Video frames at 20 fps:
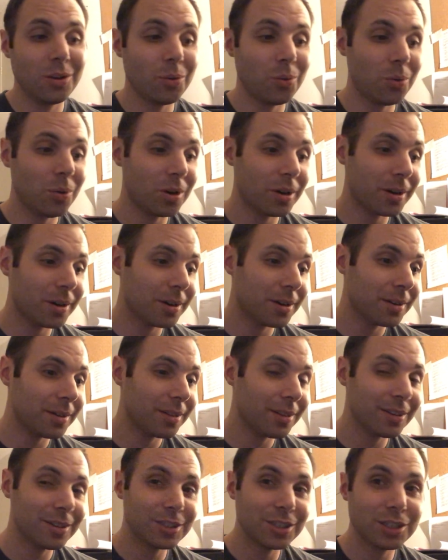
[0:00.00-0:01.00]
or
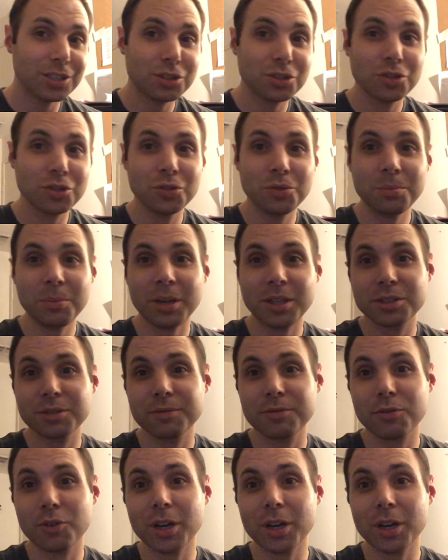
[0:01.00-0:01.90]
there's just too much